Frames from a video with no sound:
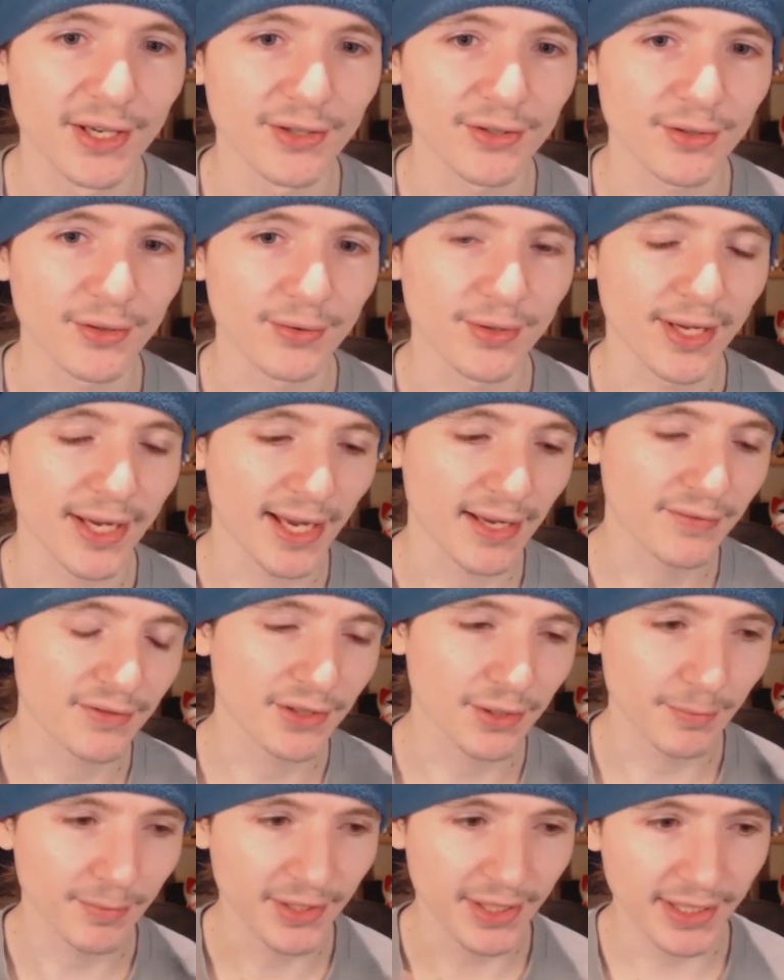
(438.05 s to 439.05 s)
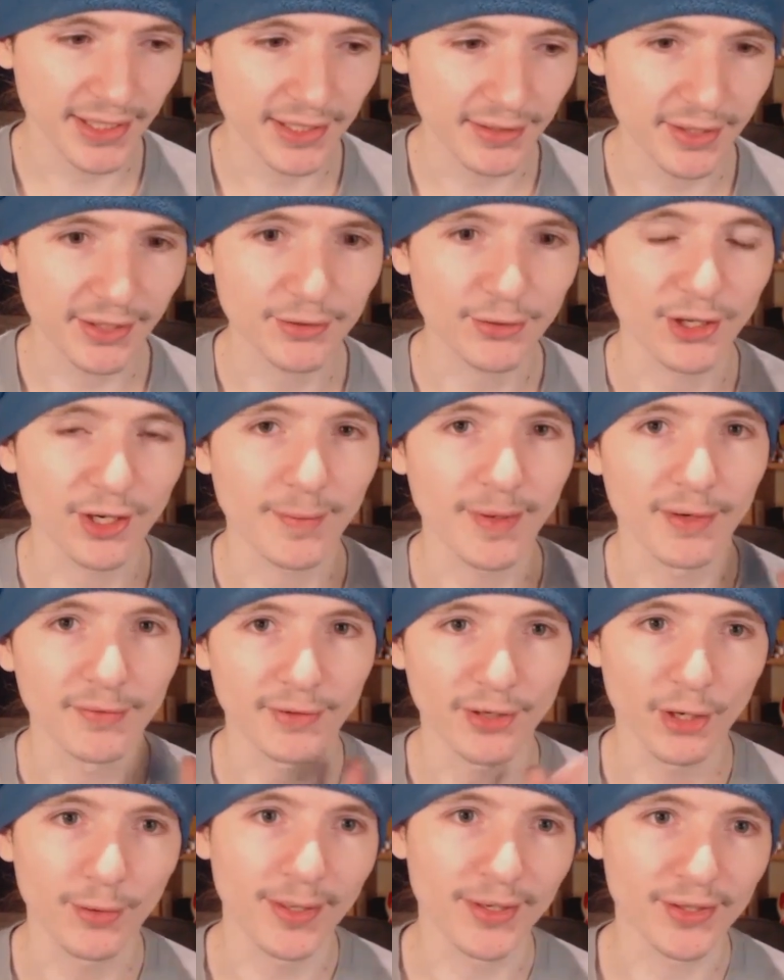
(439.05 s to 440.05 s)
So they have somebody in, they talk
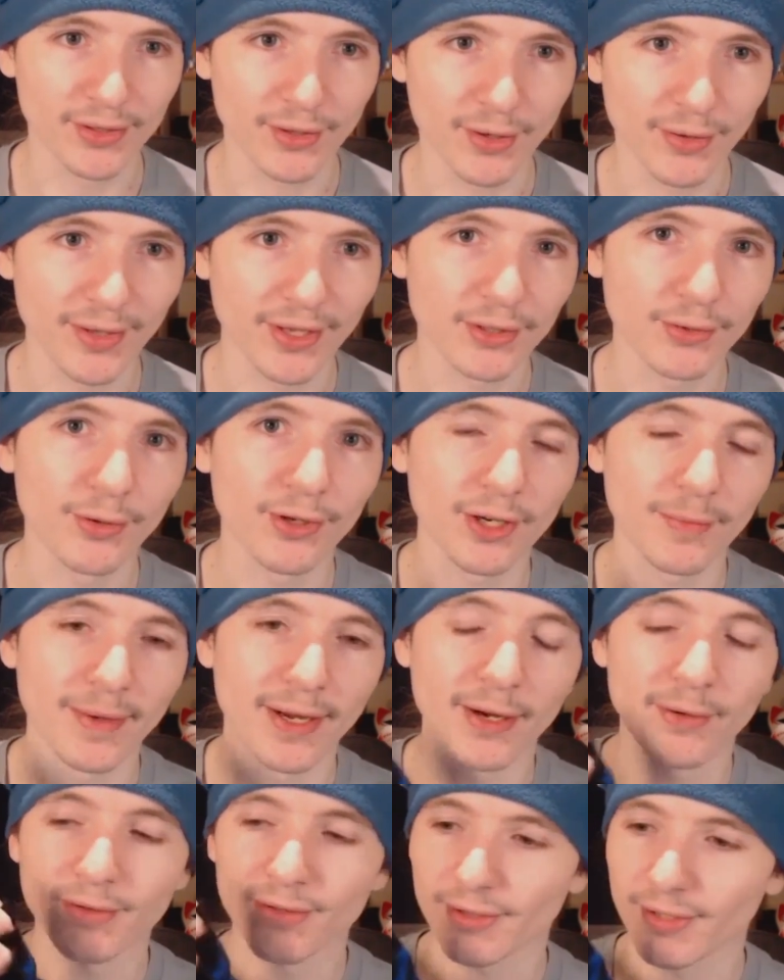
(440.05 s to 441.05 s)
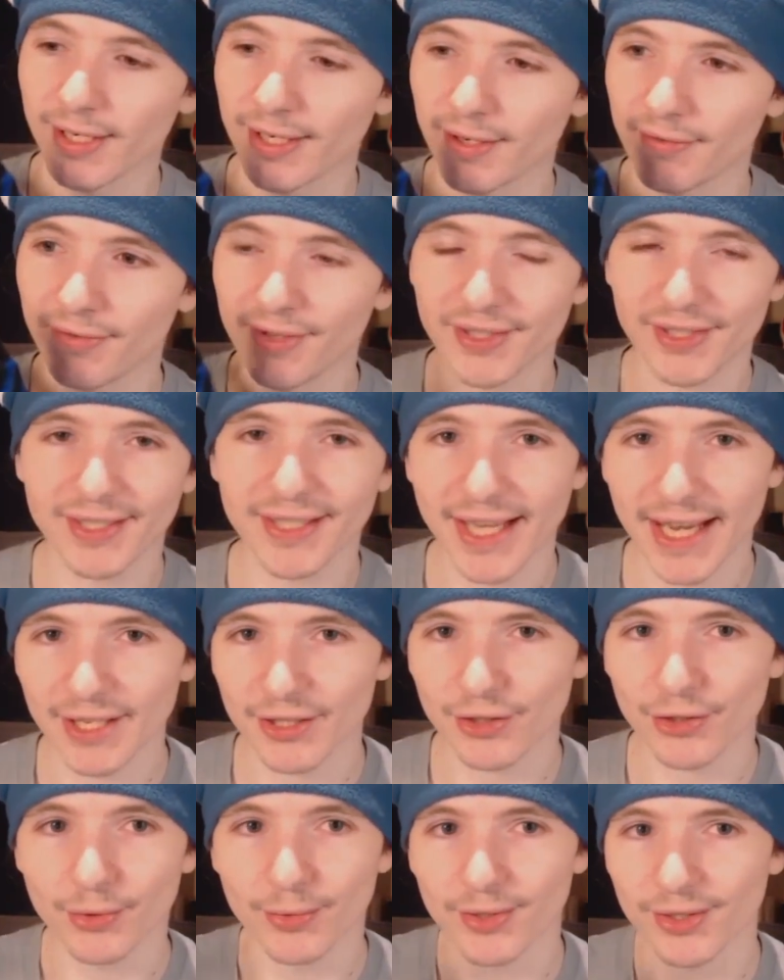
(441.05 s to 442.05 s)
about goings-on, they talk about this
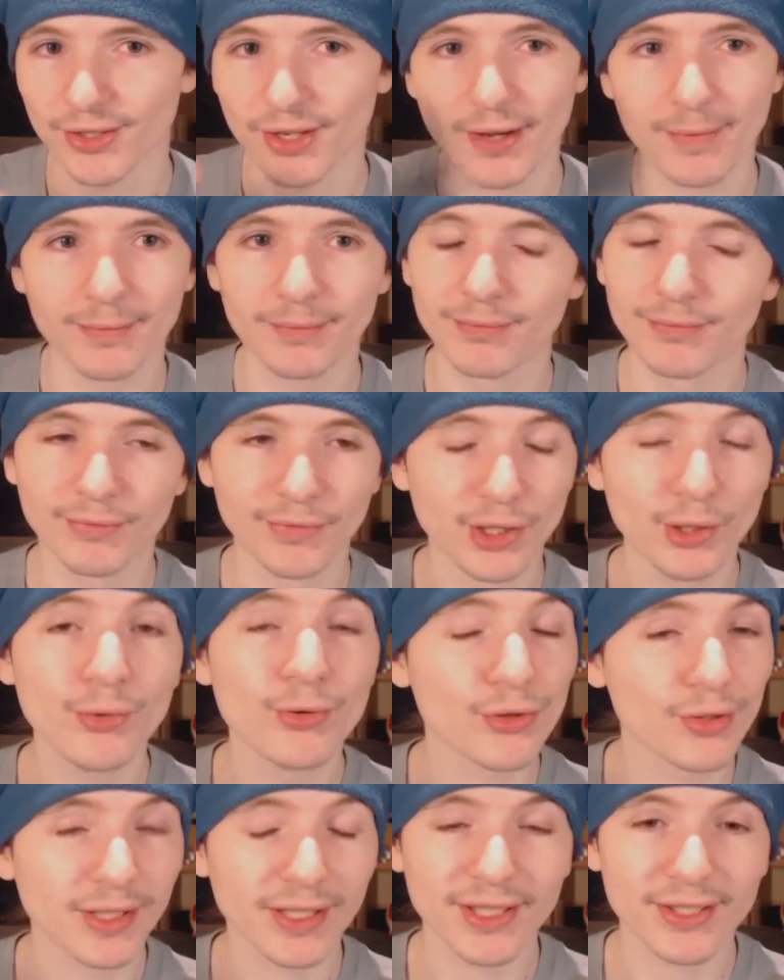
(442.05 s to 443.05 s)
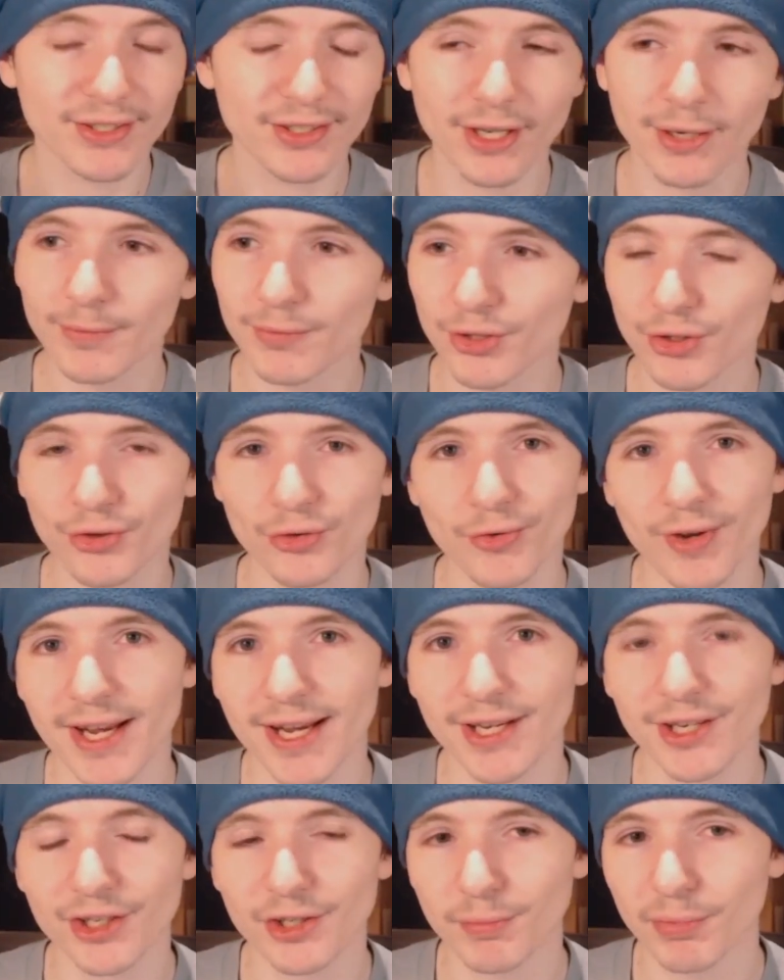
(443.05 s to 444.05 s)
guest who is usually some
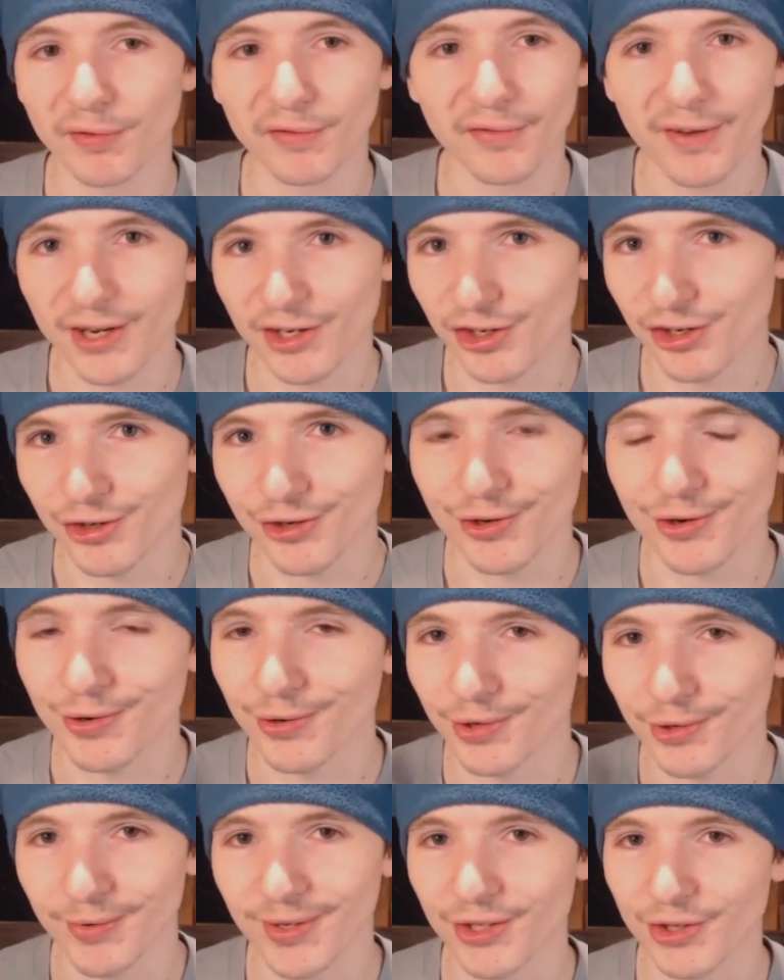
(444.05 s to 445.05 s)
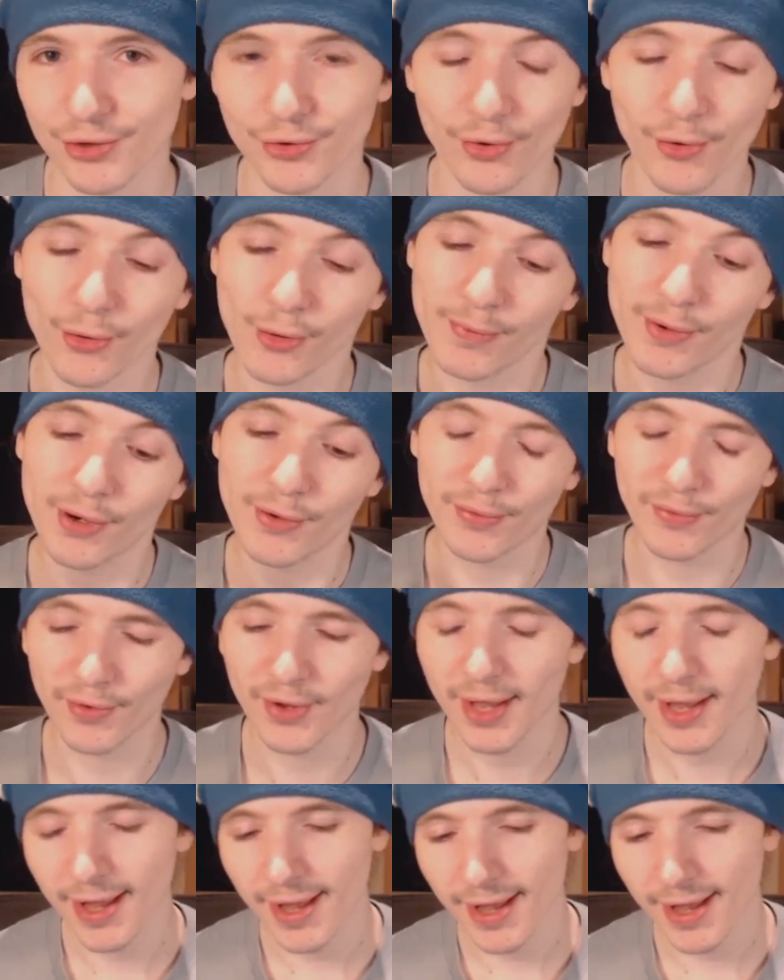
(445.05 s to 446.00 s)
strange profession or creature or both.